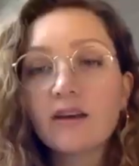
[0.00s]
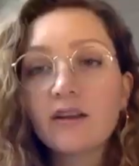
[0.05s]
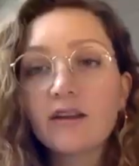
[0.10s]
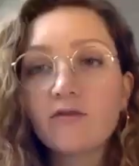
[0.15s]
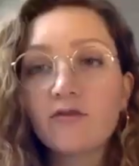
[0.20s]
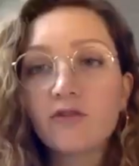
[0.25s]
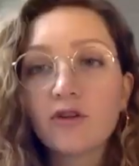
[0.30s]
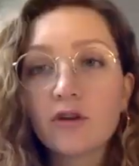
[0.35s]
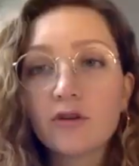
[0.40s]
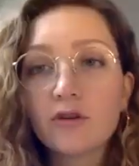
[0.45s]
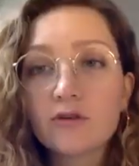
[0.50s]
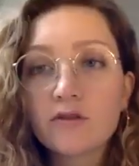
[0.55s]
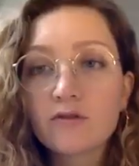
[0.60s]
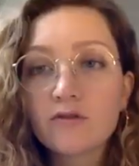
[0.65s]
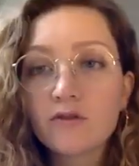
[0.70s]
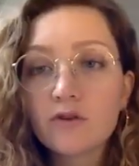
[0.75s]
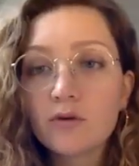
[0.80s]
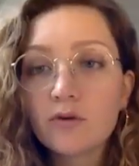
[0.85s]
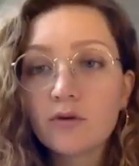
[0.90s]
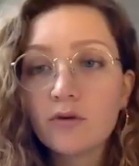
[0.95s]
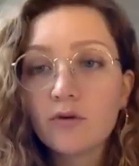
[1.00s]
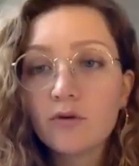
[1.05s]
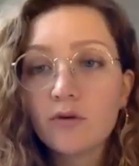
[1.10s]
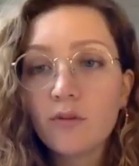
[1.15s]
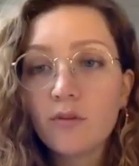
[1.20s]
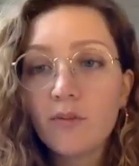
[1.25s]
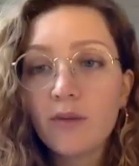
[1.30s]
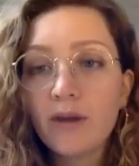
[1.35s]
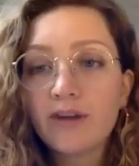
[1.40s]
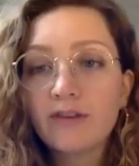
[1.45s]
And for those of you who
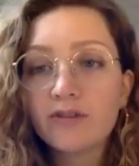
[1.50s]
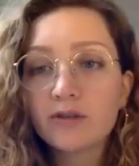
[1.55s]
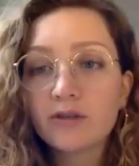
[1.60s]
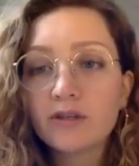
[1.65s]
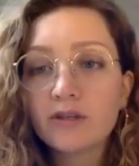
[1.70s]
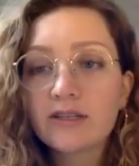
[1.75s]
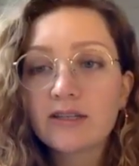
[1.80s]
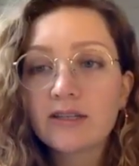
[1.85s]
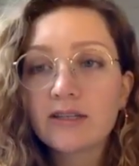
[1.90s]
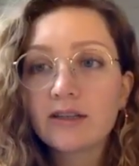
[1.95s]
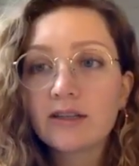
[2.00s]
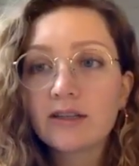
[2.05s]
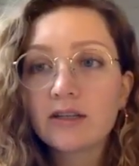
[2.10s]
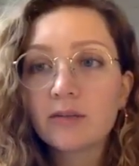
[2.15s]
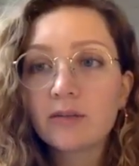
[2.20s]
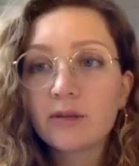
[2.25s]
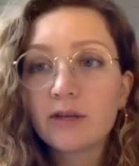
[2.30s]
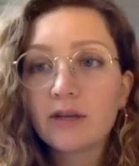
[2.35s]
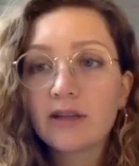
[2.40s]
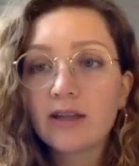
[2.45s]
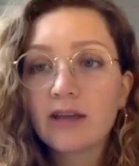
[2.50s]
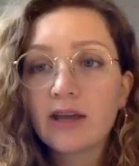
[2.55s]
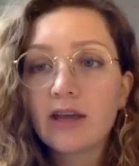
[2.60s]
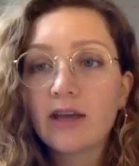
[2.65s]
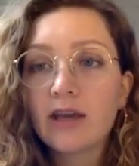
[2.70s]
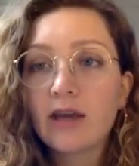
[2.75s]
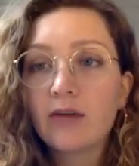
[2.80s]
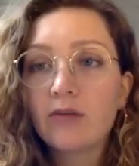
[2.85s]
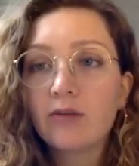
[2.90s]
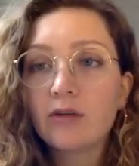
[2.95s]
might have joined us a little bit
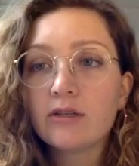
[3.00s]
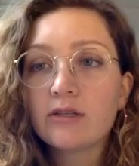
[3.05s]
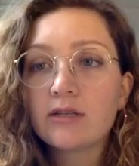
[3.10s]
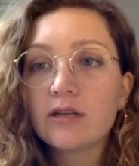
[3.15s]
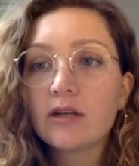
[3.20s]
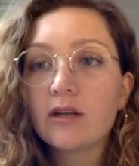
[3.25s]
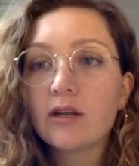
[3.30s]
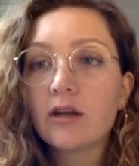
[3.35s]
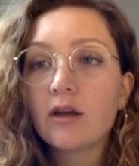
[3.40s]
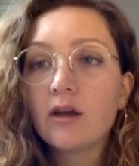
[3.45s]
late, and we did